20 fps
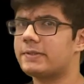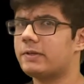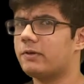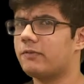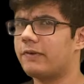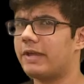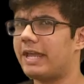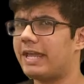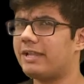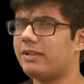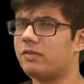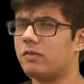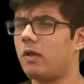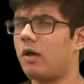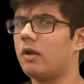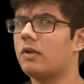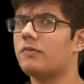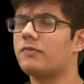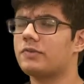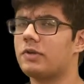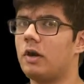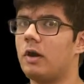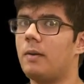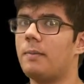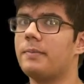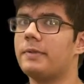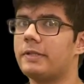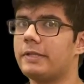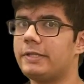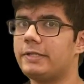of a lot of
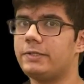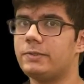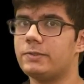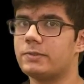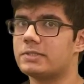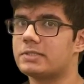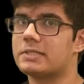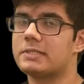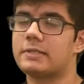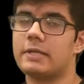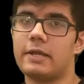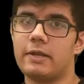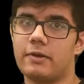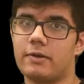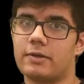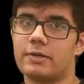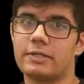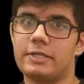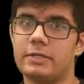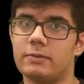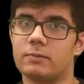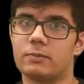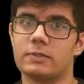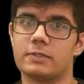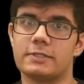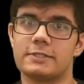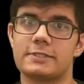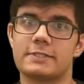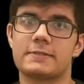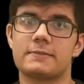commonly used error
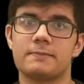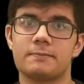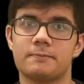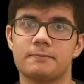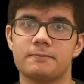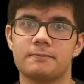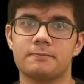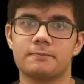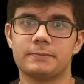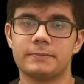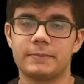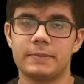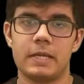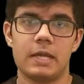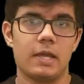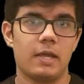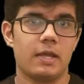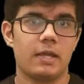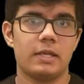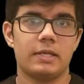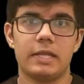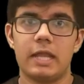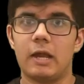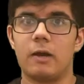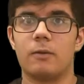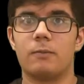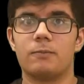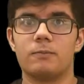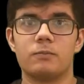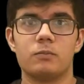keywords. Now,
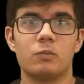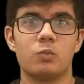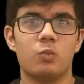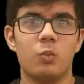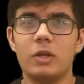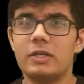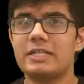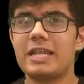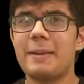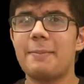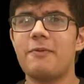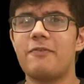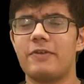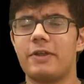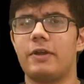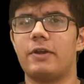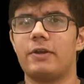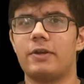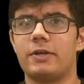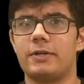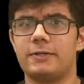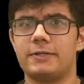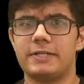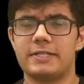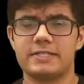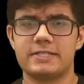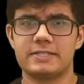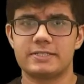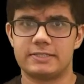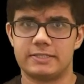what type of error
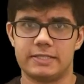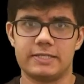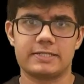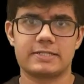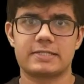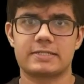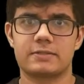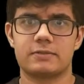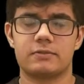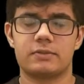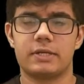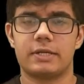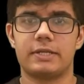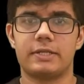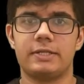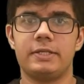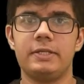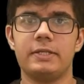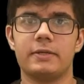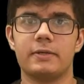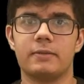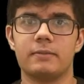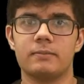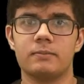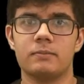is this right here?